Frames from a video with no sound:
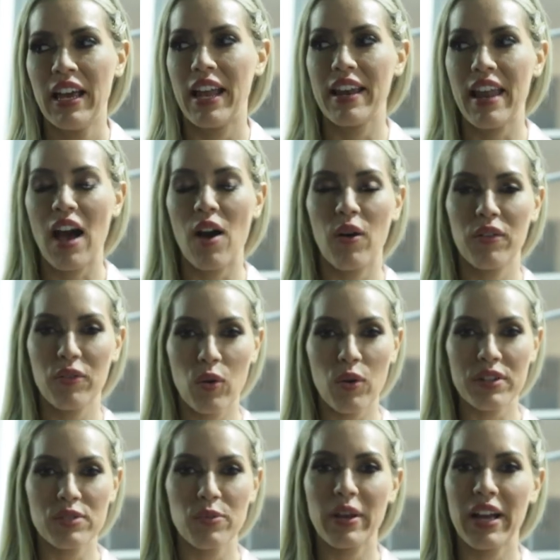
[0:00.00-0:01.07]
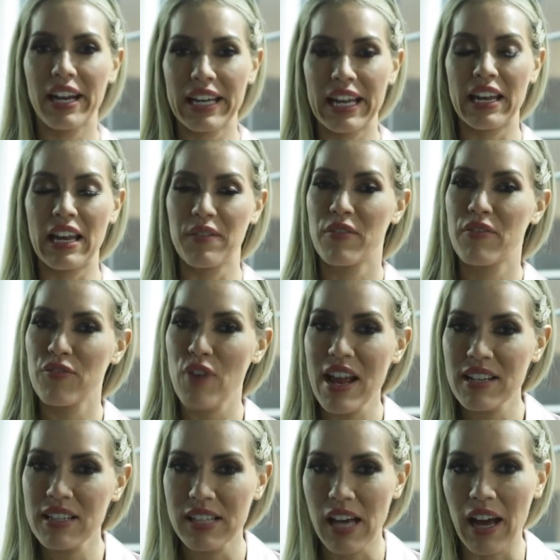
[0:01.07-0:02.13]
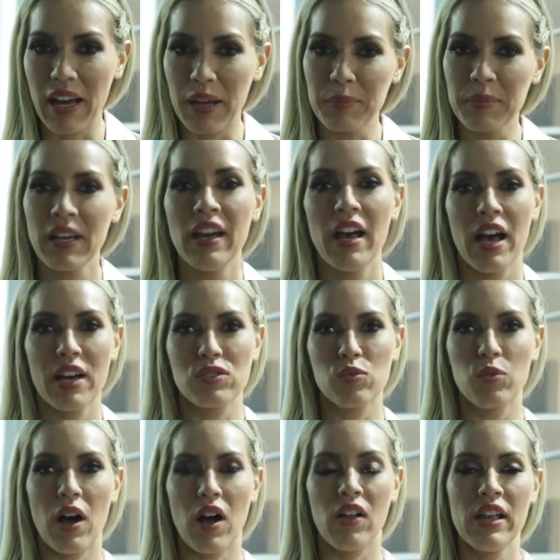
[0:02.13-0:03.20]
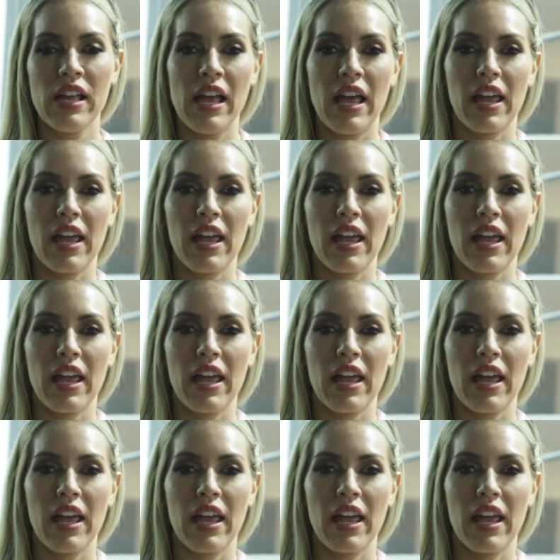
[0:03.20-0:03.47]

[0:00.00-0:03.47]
And now, of course, we gotta get in friend time as well.